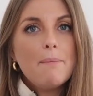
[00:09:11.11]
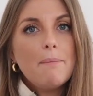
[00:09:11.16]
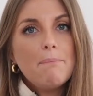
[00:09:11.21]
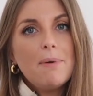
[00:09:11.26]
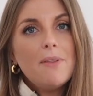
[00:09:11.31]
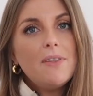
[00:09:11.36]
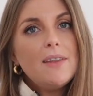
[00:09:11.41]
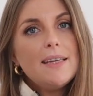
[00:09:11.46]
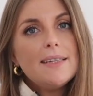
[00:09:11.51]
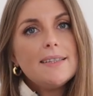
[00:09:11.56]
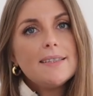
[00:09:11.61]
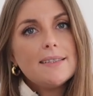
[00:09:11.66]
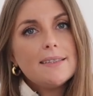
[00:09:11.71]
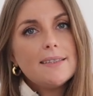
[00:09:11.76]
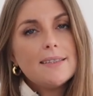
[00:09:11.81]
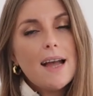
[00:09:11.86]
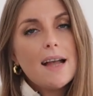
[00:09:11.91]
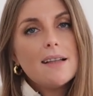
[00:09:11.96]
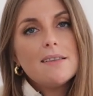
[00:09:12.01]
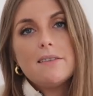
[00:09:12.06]
but these
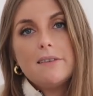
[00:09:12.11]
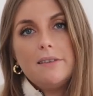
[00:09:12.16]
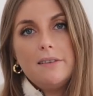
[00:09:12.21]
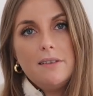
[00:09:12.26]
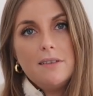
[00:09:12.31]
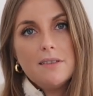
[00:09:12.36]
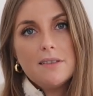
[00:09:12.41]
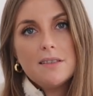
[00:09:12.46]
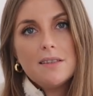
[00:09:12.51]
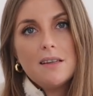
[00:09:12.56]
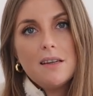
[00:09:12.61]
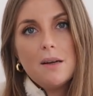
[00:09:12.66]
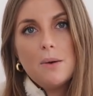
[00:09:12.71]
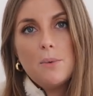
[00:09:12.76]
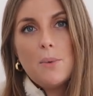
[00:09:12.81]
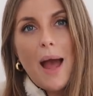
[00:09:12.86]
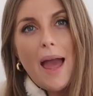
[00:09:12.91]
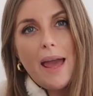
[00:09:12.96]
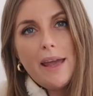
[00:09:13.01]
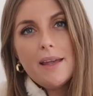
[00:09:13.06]
sandals
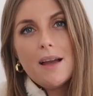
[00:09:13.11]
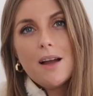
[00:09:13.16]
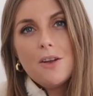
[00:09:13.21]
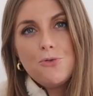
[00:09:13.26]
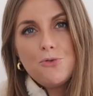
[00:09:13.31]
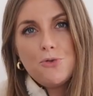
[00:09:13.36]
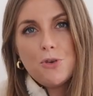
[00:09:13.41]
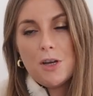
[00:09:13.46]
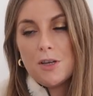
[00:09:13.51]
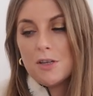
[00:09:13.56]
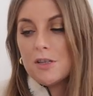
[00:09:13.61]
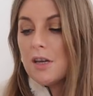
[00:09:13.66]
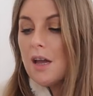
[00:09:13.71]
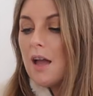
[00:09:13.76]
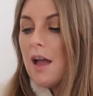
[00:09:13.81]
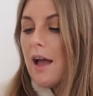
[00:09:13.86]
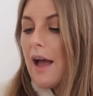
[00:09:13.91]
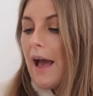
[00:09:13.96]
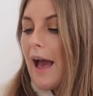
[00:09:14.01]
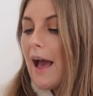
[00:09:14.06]
were eight hundred,
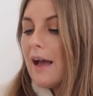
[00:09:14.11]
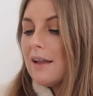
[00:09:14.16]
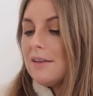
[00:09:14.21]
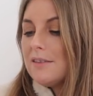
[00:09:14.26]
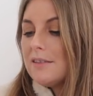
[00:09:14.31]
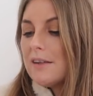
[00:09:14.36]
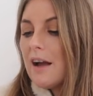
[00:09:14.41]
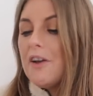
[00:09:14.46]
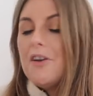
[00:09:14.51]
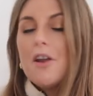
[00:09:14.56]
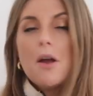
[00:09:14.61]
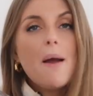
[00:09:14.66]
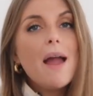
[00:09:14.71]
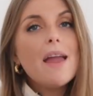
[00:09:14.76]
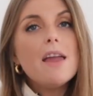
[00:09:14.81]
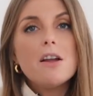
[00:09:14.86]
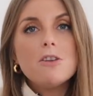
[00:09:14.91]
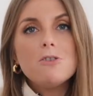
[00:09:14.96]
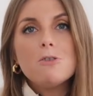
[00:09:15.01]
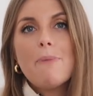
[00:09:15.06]
and I know
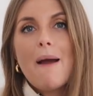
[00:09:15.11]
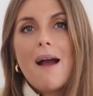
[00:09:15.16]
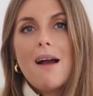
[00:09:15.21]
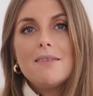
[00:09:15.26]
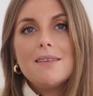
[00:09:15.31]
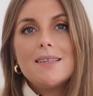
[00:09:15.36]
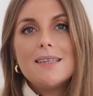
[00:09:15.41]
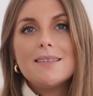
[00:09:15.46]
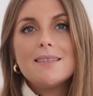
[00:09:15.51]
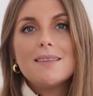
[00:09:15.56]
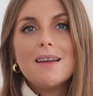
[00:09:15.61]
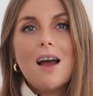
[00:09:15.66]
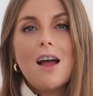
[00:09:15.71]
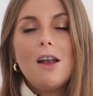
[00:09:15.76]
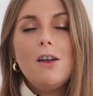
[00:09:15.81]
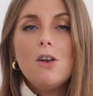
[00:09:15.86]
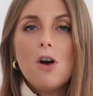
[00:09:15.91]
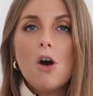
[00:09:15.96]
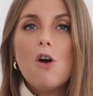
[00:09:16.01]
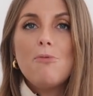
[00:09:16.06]
eight hundred pounds is
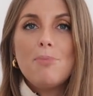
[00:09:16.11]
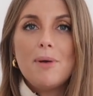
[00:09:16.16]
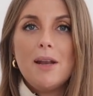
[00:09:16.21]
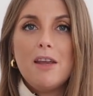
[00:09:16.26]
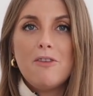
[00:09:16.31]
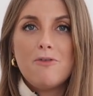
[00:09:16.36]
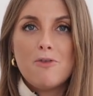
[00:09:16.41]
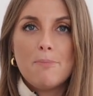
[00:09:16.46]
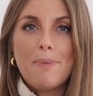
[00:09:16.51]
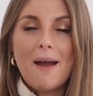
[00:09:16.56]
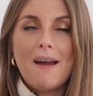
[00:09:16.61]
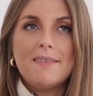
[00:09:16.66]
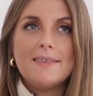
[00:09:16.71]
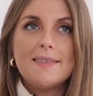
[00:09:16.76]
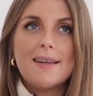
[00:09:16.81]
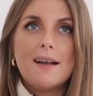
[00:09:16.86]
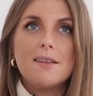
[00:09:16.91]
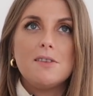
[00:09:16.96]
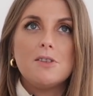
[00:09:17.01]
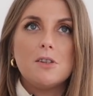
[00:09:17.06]
a lot of money for a pair of
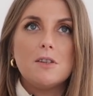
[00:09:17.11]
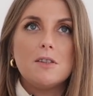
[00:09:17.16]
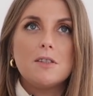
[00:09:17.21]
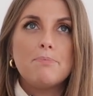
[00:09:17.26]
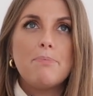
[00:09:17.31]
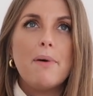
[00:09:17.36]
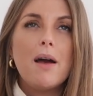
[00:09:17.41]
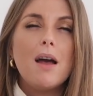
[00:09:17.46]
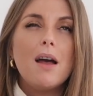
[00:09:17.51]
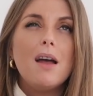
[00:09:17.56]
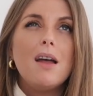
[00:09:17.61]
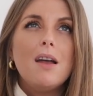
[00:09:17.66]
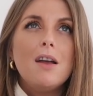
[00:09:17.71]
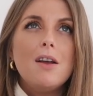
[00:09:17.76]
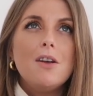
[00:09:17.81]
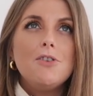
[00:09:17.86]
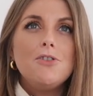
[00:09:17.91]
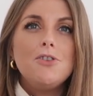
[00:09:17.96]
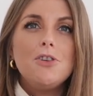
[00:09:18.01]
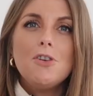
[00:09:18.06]
sandals, but
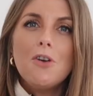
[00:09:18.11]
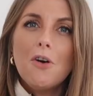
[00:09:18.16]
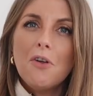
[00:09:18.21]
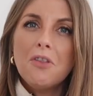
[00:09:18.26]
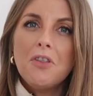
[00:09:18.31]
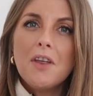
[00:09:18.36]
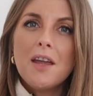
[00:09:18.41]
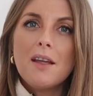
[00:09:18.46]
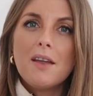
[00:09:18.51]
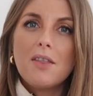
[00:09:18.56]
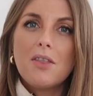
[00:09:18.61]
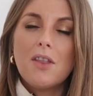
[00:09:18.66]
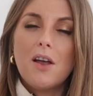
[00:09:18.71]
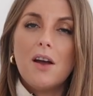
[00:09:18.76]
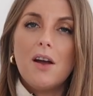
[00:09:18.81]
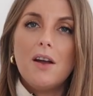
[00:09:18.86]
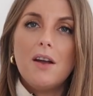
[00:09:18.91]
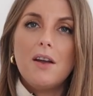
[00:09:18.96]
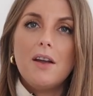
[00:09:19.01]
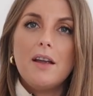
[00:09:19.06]
do you not think
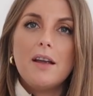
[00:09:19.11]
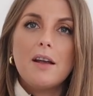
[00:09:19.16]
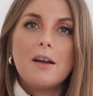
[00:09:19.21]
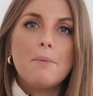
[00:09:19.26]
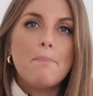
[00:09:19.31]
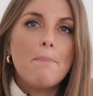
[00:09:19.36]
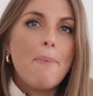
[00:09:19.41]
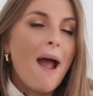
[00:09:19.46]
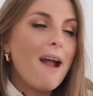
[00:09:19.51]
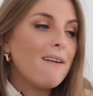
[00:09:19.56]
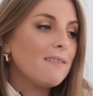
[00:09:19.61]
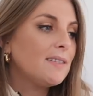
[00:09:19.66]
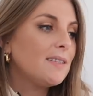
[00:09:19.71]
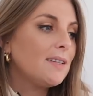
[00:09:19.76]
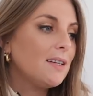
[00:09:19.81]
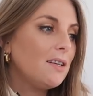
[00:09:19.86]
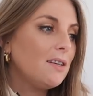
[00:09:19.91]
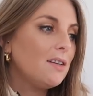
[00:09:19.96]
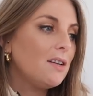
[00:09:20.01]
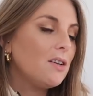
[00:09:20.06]
that in
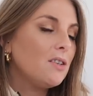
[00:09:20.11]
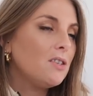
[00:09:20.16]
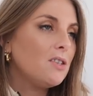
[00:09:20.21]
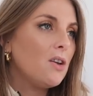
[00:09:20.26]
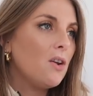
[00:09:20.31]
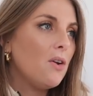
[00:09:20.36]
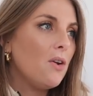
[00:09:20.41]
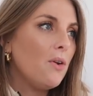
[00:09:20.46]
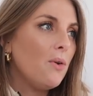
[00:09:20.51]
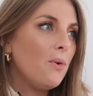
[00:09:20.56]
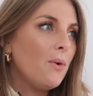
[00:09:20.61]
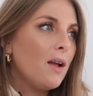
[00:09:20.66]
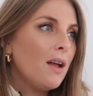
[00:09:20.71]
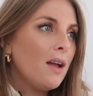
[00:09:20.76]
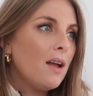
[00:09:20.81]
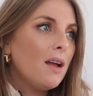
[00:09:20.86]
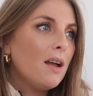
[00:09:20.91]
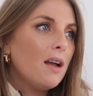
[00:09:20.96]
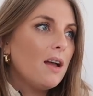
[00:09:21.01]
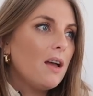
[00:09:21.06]
comparison to
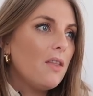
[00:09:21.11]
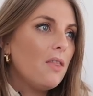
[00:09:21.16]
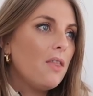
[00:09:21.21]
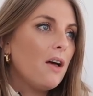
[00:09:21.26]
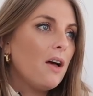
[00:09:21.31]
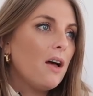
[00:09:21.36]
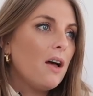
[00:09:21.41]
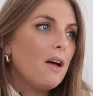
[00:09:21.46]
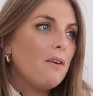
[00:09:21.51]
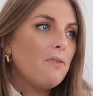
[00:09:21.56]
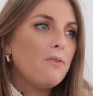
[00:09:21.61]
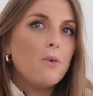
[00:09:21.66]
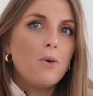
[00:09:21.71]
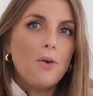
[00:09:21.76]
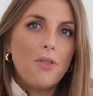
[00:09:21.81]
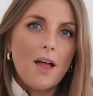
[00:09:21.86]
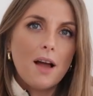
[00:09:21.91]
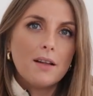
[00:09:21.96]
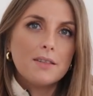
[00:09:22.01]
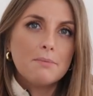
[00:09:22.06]
the
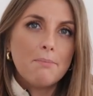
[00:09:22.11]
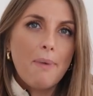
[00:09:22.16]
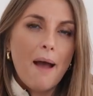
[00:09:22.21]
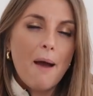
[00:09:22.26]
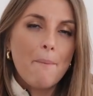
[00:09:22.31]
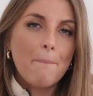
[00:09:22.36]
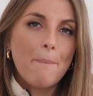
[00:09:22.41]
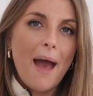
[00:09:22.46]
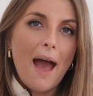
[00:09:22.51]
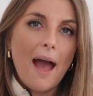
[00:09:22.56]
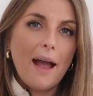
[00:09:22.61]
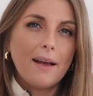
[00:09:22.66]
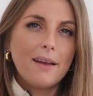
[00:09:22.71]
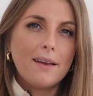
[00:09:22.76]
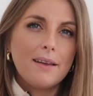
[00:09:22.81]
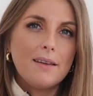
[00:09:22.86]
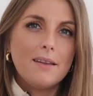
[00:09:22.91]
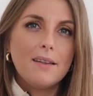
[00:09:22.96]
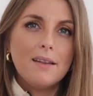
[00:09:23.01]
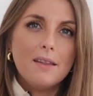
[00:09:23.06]
four thousand pound
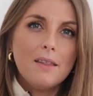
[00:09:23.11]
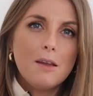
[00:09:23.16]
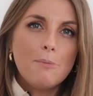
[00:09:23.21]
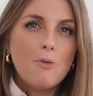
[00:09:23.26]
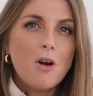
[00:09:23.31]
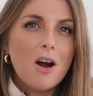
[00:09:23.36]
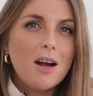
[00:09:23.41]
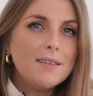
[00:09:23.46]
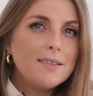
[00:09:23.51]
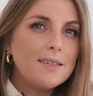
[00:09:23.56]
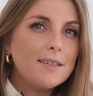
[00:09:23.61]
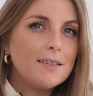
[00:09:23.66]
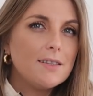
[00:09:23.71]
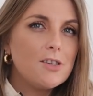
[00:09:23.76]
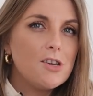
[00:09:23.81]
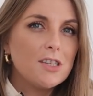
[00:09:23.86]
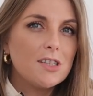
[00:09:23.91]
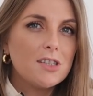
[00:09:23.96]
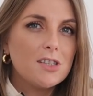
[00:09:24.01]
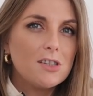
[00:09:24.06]
bag, the price is
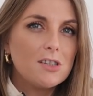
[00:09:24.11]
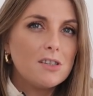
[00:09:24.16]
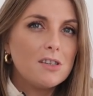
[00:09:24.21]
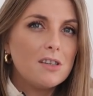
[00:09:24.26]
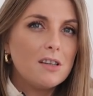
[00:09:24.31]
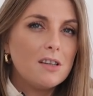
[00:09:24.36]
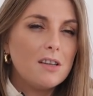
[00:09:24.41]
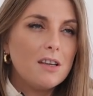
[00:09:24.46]
just,